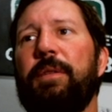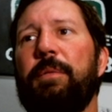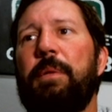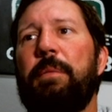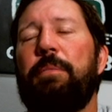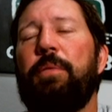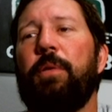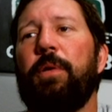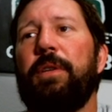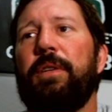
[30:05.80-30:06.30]

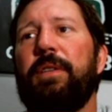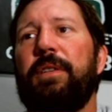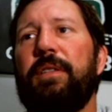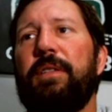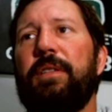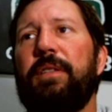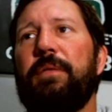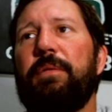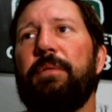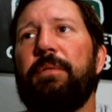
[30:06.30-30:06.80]
important
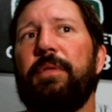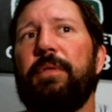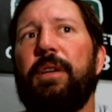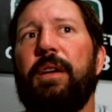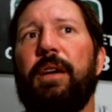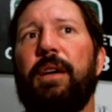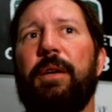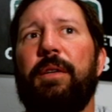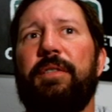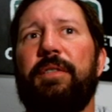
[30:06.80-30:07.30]

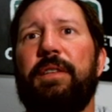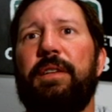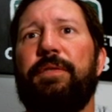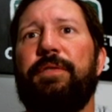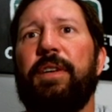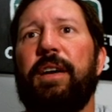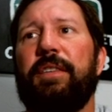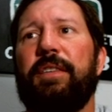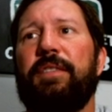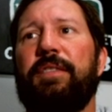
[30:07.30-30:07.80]

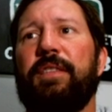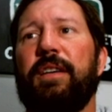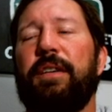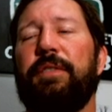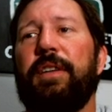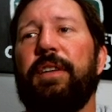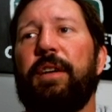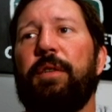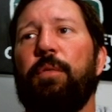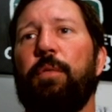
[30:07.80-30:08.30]
DeFi
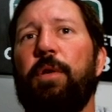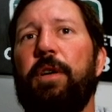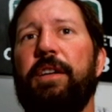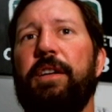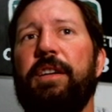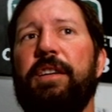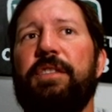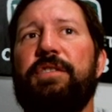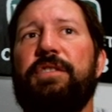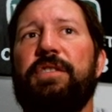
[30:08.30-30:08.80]
stuff like
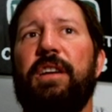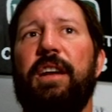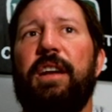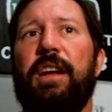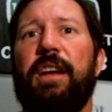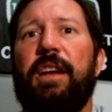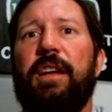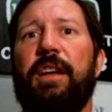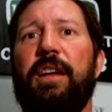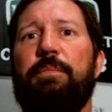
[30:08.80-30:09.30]
1inch
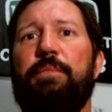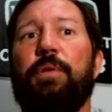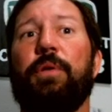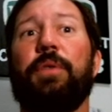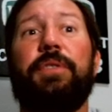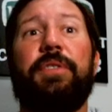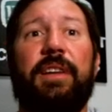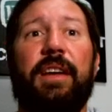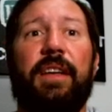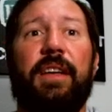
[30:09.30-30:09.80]
and Pool
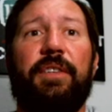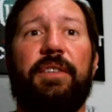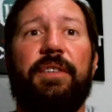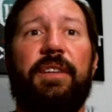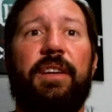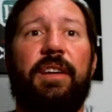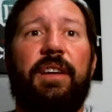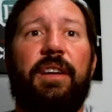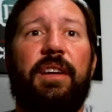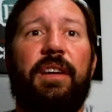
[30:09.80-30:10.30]

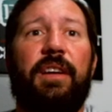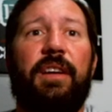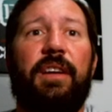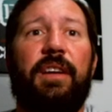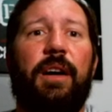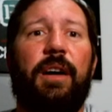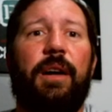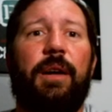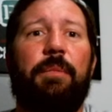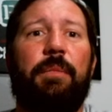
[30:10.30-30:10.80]
Together.
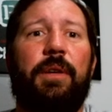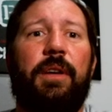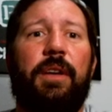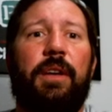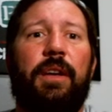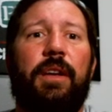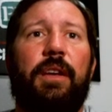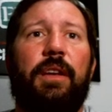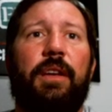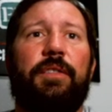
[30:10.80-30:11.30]

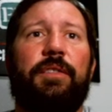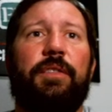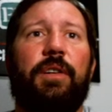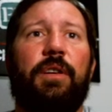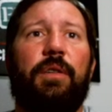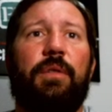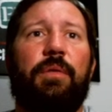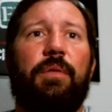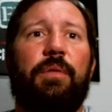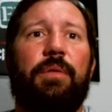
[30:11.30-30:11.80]

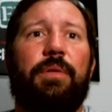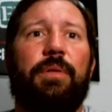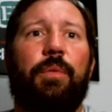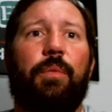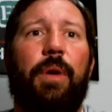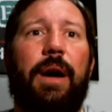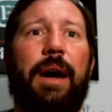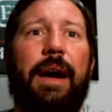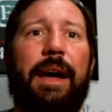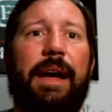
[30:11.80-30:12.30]
So
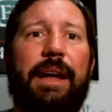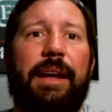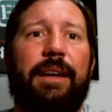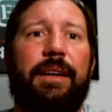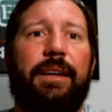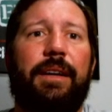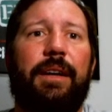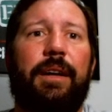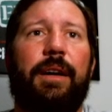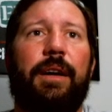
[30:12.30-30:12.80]
why?
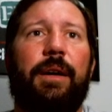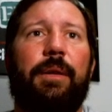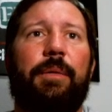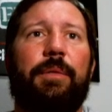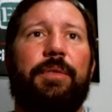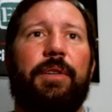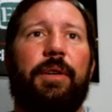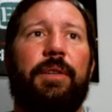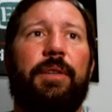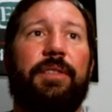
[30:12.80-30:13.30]

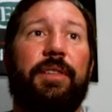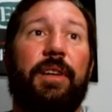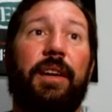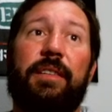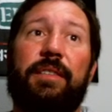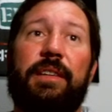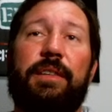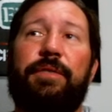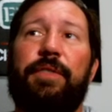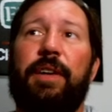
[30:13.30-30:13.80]
So it's
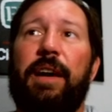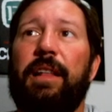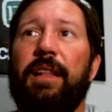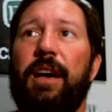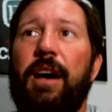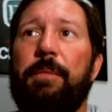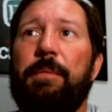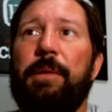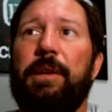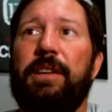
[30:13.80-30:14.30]
on DeFi
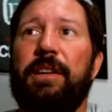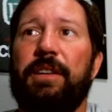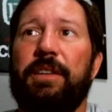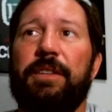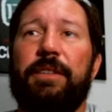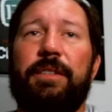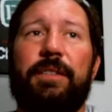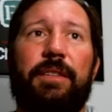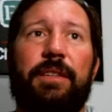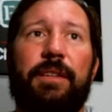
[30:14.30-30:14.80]
Llama
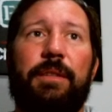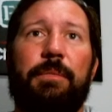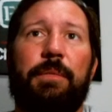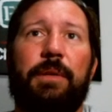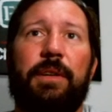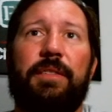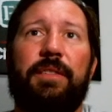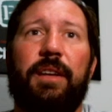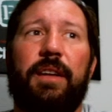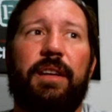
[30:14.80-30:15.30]
here, but
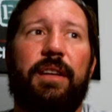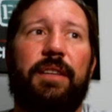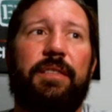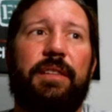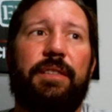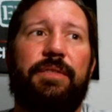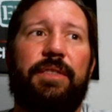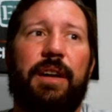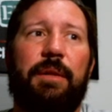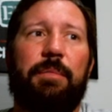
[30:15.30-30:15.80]
it's not on
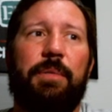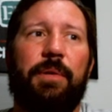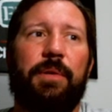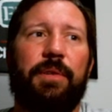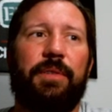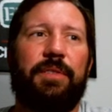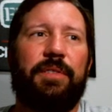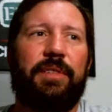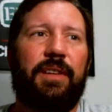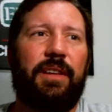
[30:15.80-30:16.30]
DeFi
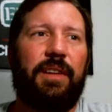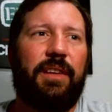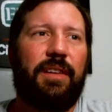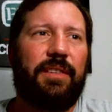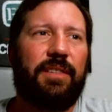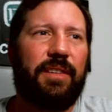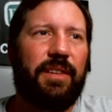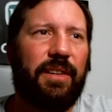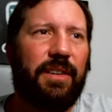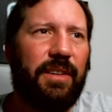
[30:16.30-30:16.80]
Pulse.
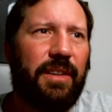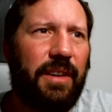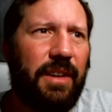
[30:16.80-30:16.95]
So